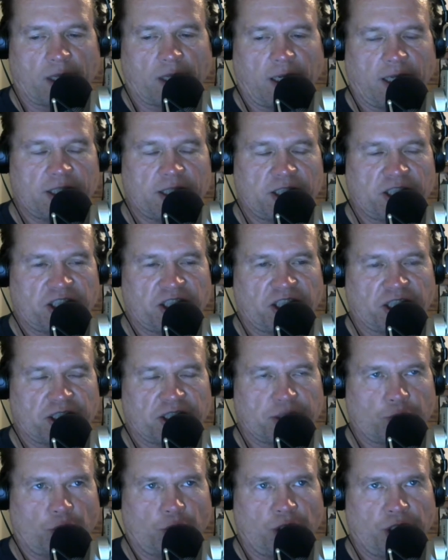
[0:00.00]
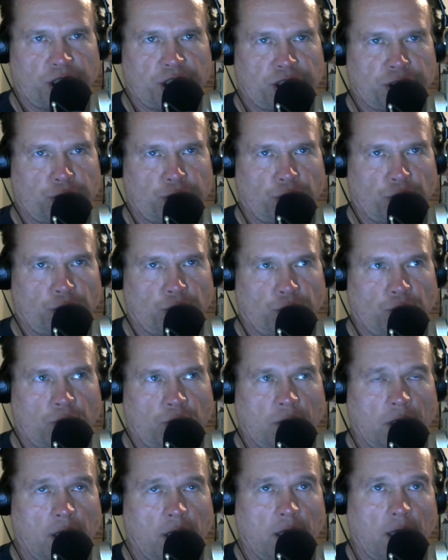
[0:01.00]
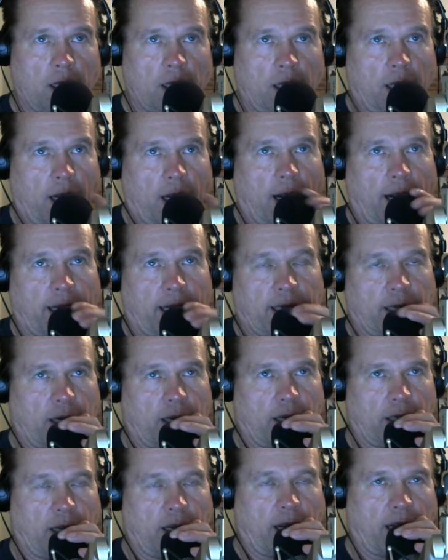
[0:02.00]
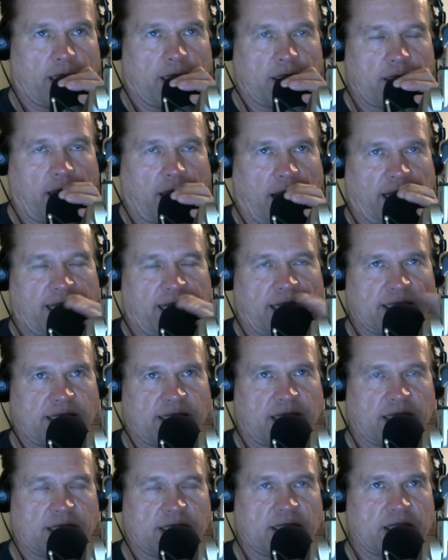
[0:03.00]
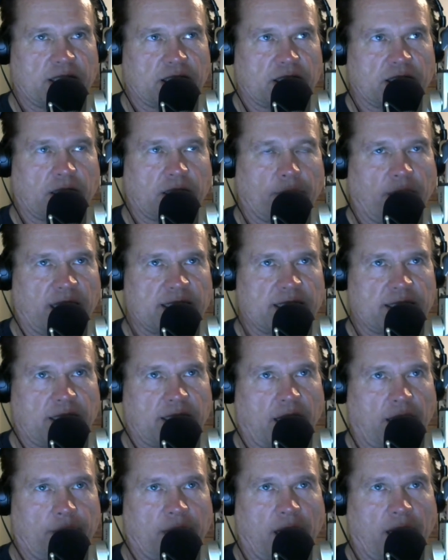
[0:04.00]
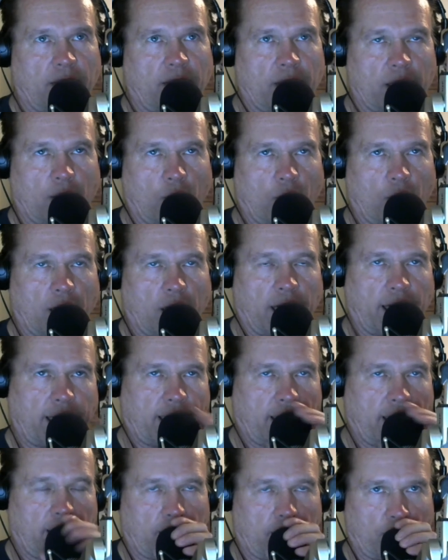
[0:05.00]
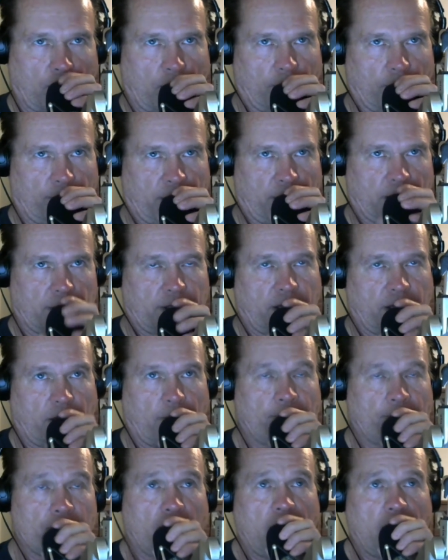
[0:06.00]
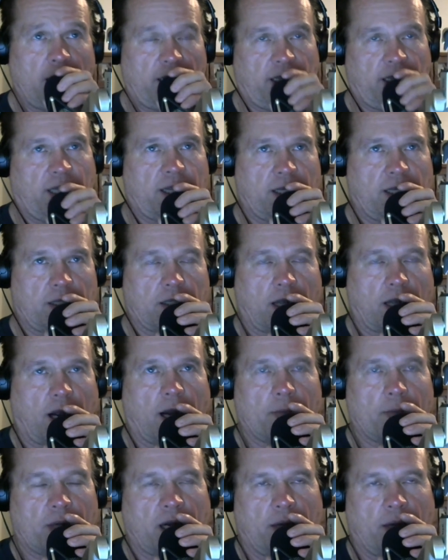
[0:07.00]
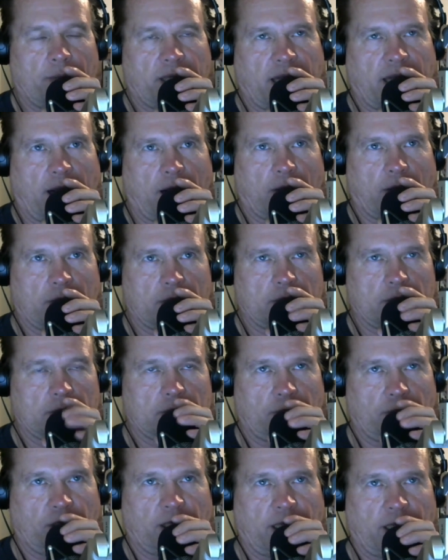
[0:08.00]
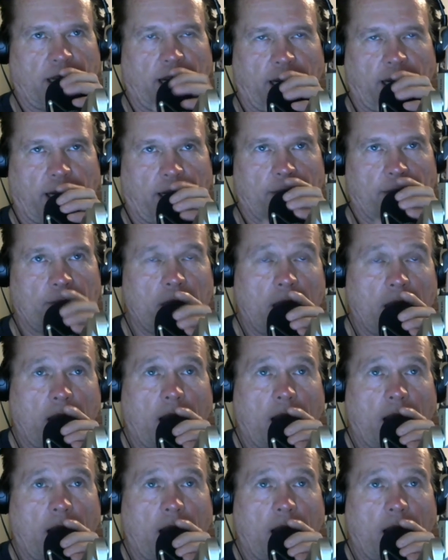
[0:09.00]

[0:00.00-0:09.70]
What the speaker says: It's just really true. I guess this is just the best time now. I know why I can't grow a beard. So I'm coming out. Really, I am.